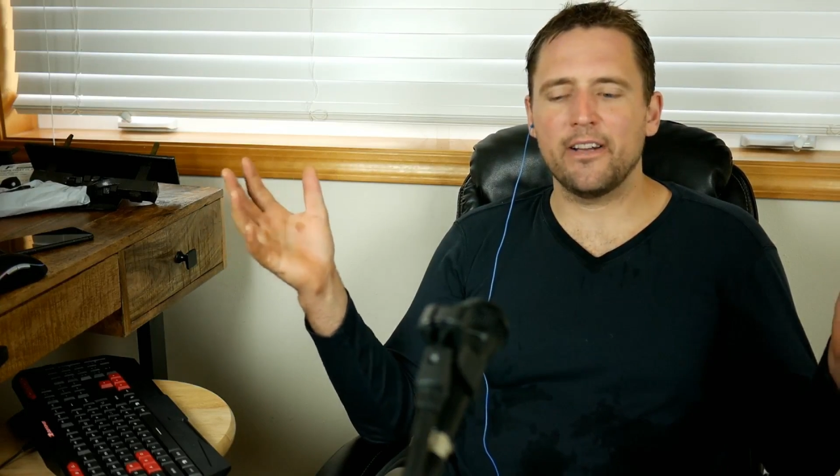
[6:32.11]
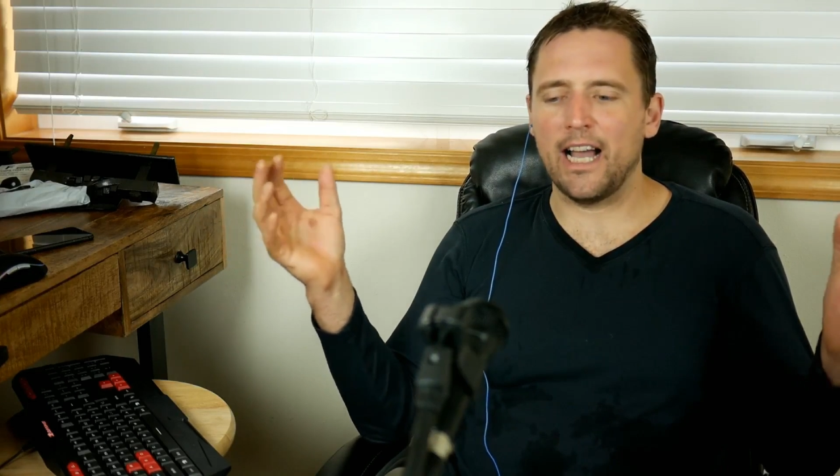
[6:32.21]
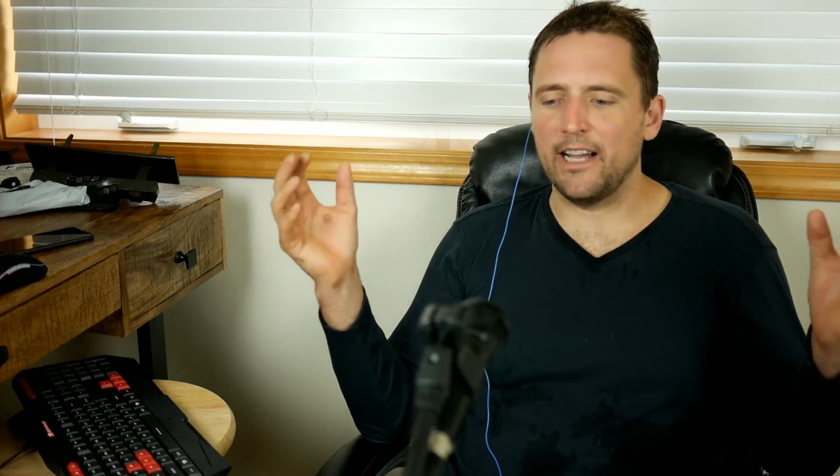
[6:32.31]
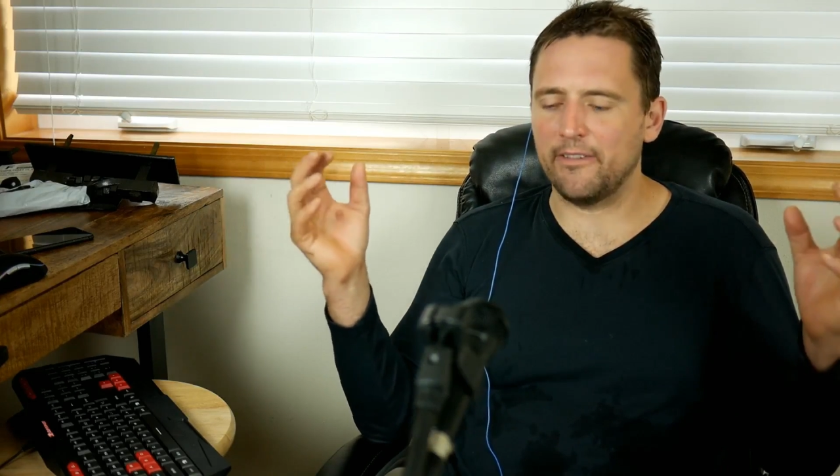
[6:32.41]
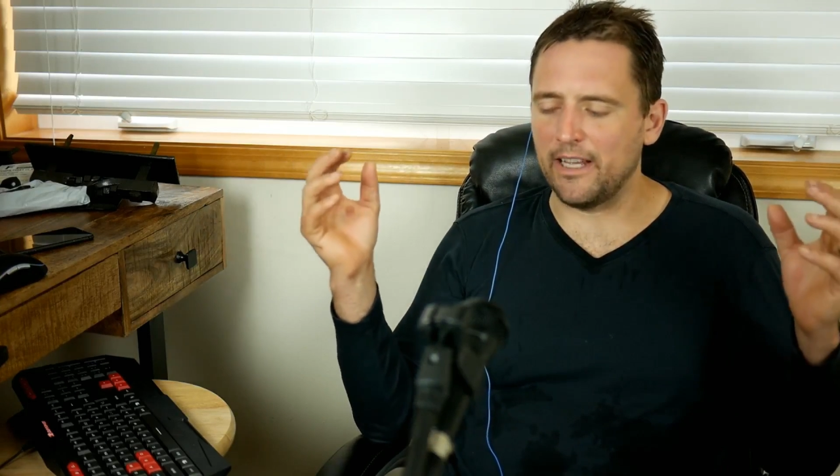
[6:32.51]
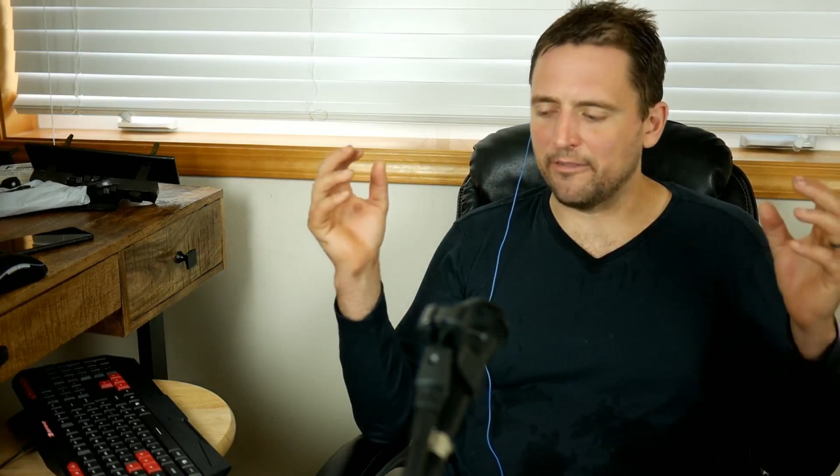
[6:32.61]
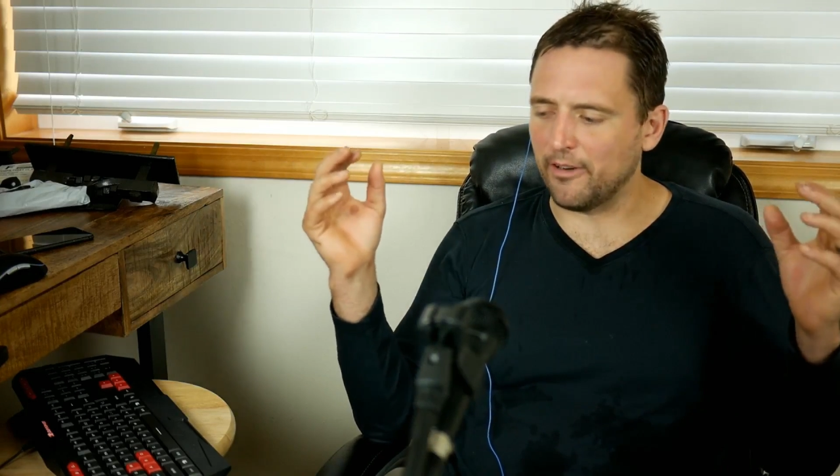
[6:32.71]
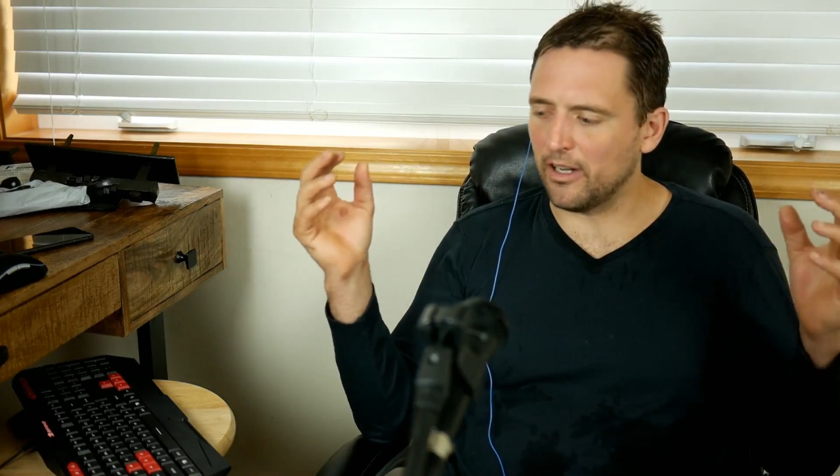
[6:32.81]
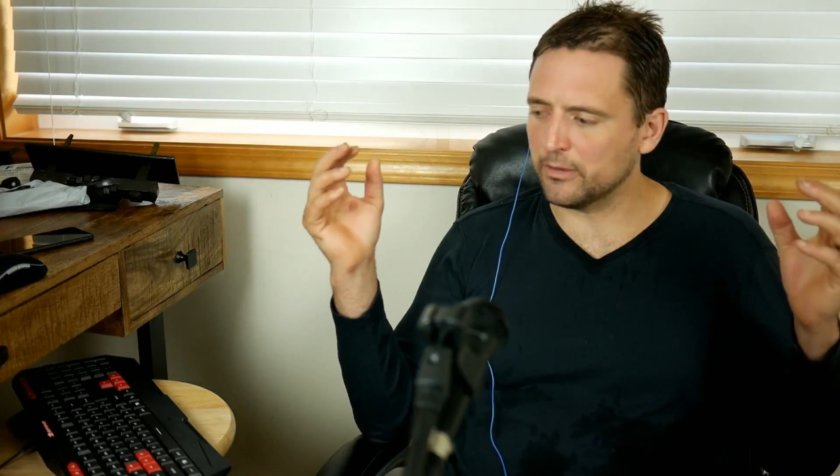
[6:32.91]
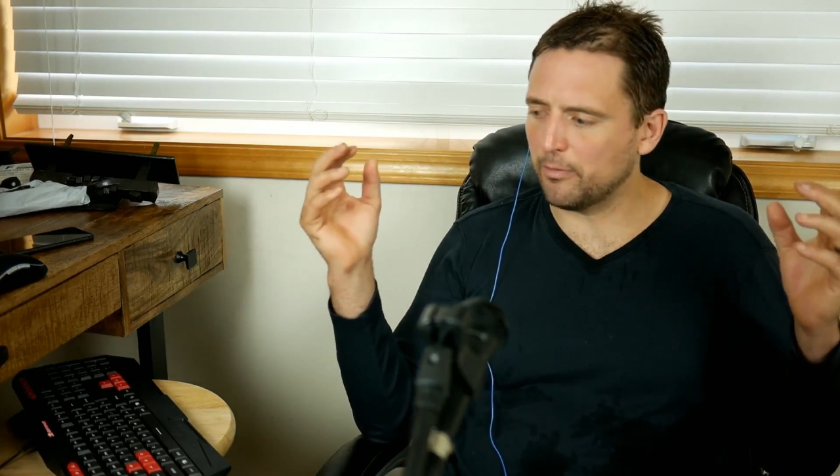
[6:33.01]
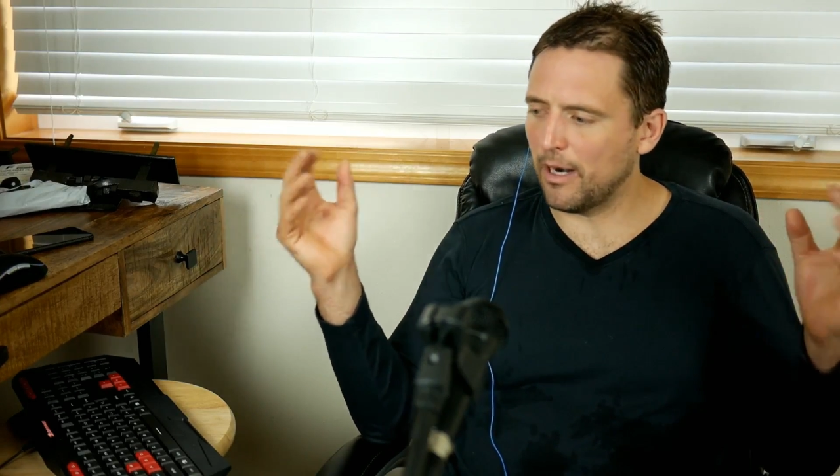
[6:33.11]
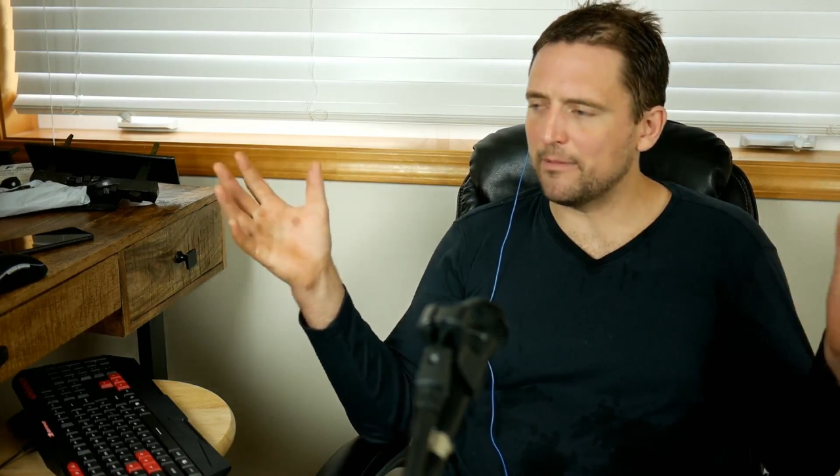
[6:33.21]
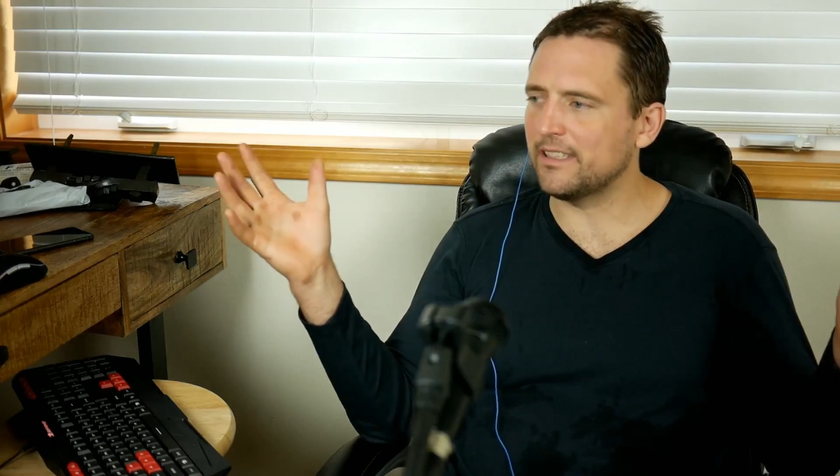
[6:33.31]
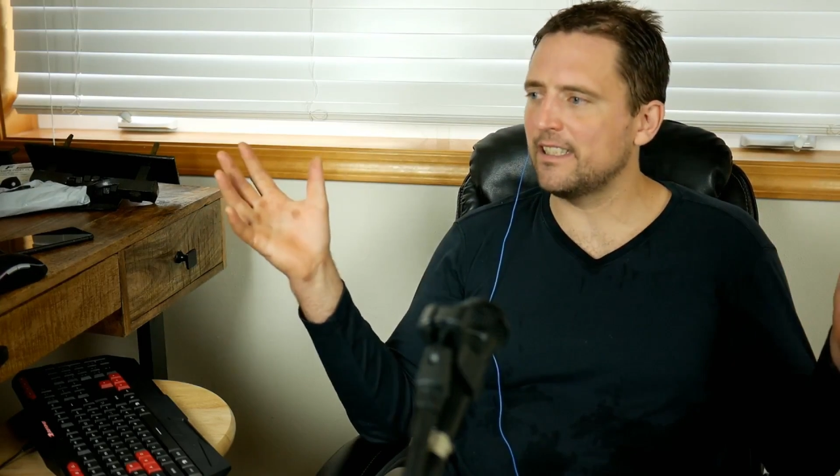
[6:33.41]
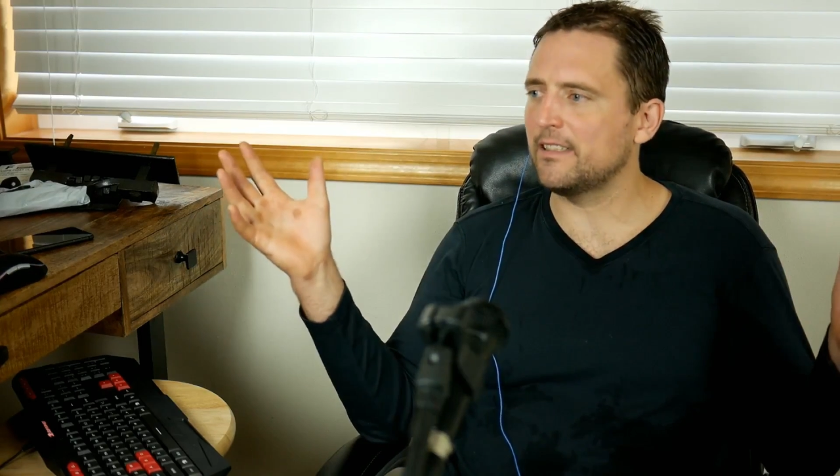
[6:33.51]
I've had false
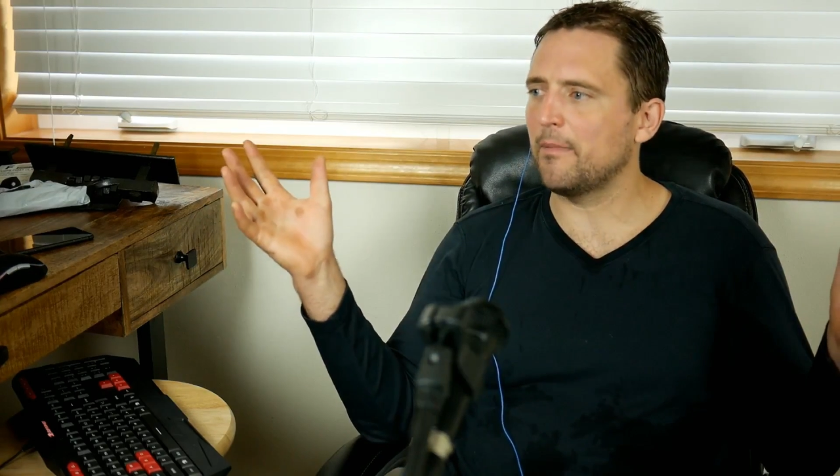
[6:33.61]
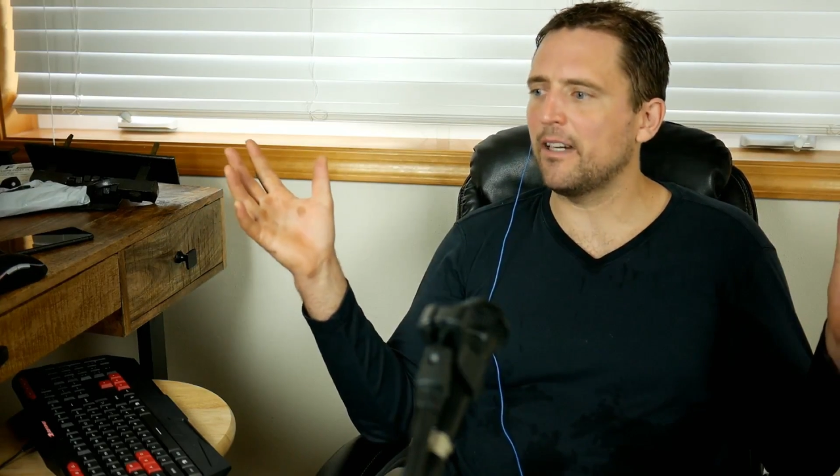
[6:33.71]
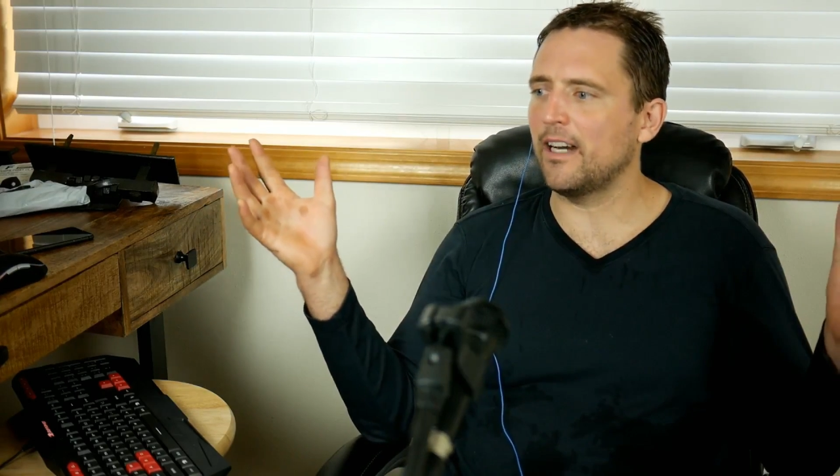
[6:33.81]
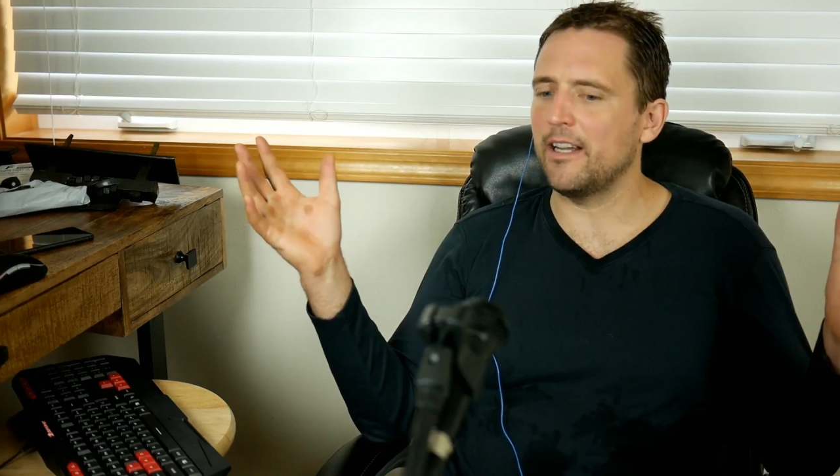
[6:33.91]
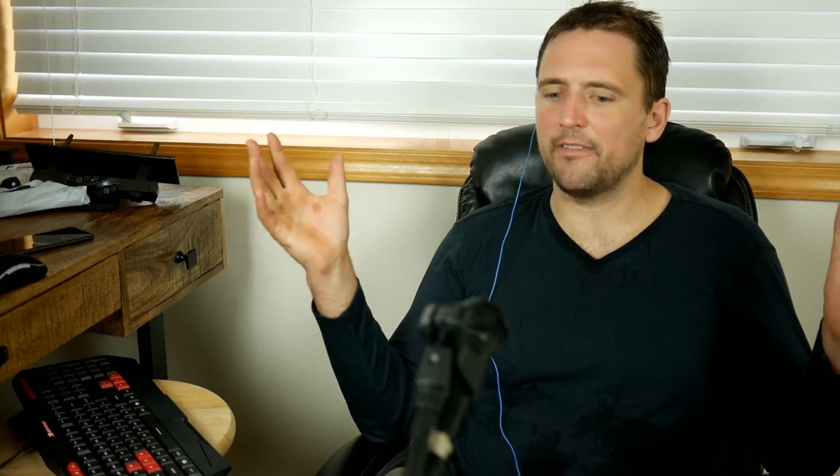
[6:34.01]
premises in my life.